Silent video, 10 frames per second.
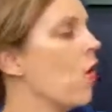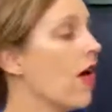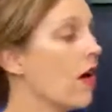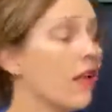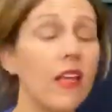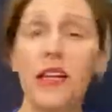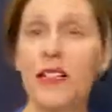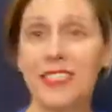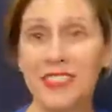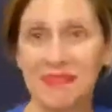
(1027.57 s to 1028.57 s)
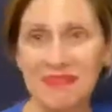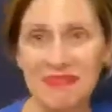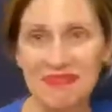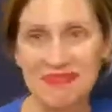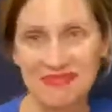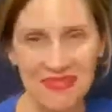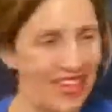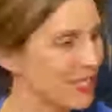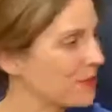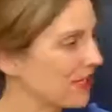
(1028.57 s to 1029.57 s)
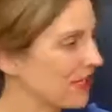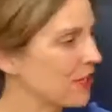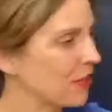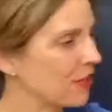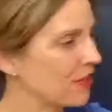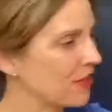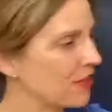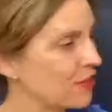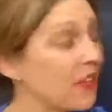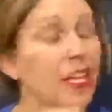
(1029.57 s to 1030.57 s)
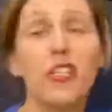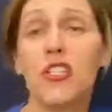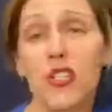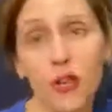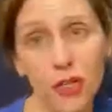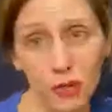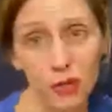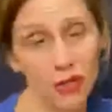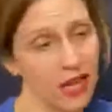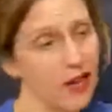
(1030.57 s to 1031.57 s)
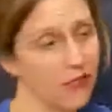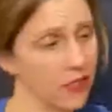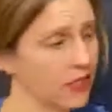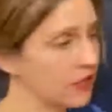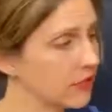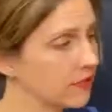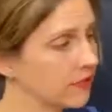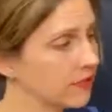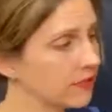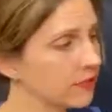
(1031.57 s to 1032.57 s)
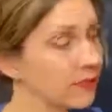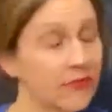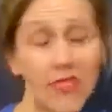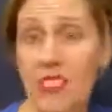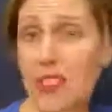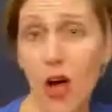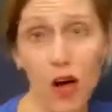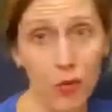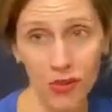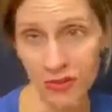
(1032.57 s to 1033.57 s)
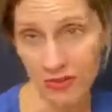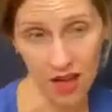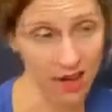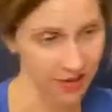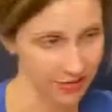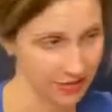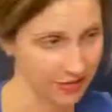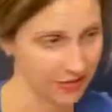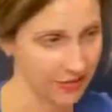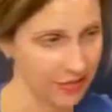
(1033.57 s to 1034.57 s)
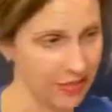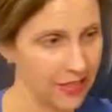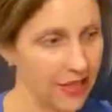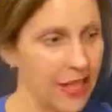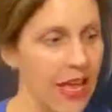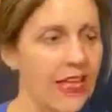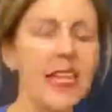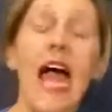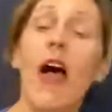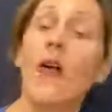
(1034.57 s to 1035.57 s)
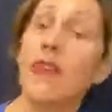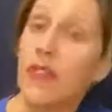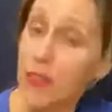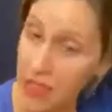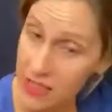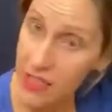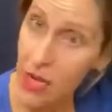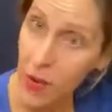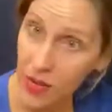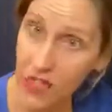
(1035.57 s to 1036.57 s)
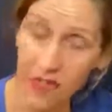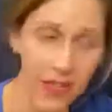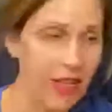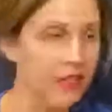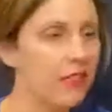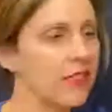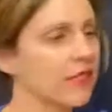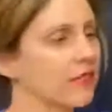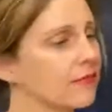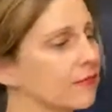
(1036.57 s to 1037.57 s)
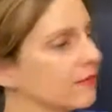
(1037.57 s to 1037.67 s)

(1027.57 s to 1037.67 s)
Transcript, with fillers: Well, that's planet Earth. Make sure you look after it. It's all we've got. And now, if you need to know anything else,